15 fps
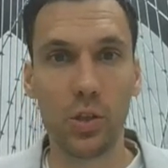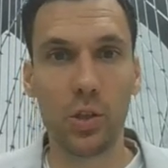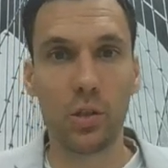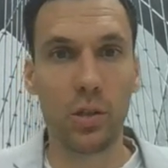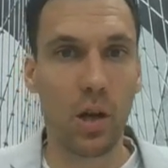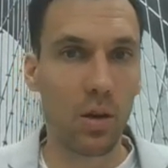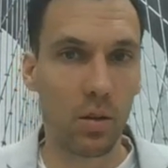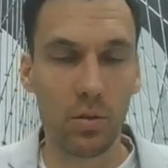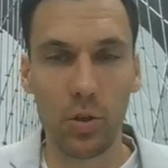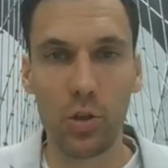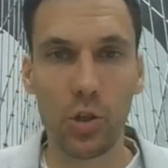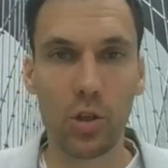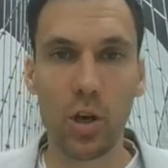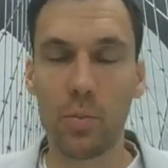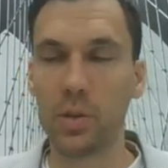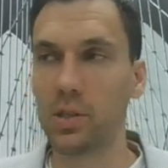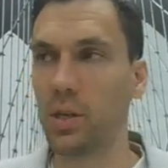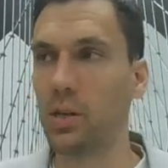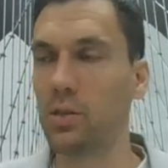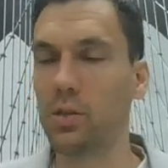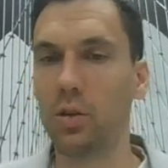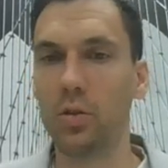You kind of use your common
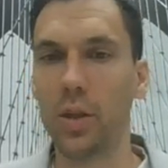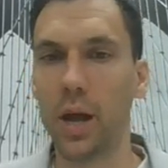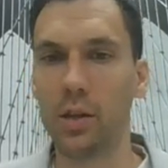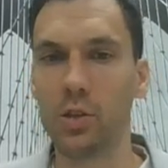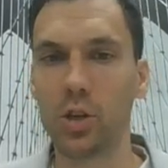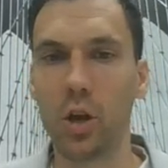sense on that.